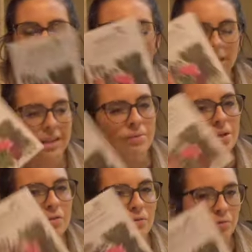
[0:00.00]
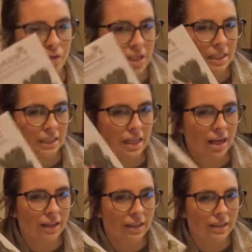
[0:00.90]
I think I'm gonna freeze the
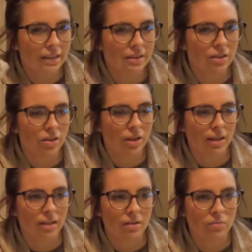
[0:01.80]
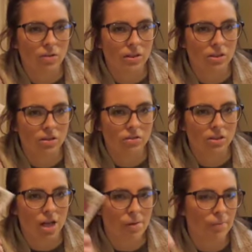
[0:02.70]
onions. So like I think I'm going to
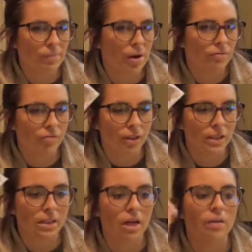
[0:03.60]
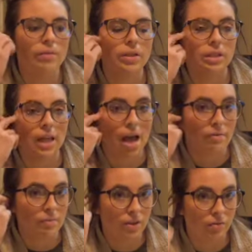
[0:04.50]
chop them up, freeze them, and just have
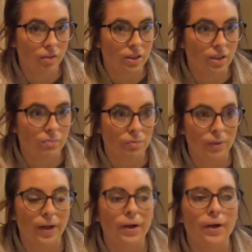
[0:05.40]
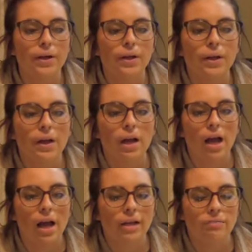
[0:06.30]
them in the freezer prepared.
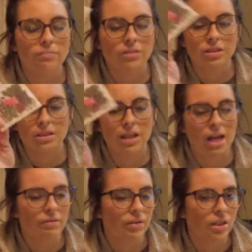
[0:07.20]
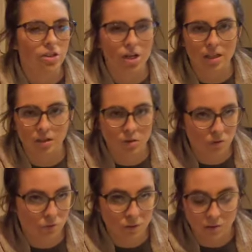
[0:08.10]
I'm just not even gonna try the whole
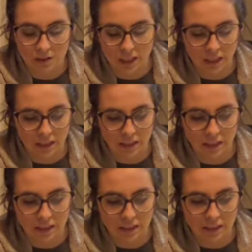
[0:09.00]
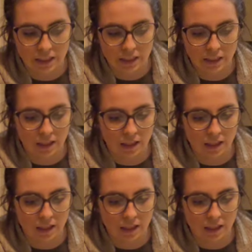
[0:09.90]
root cellar thing this year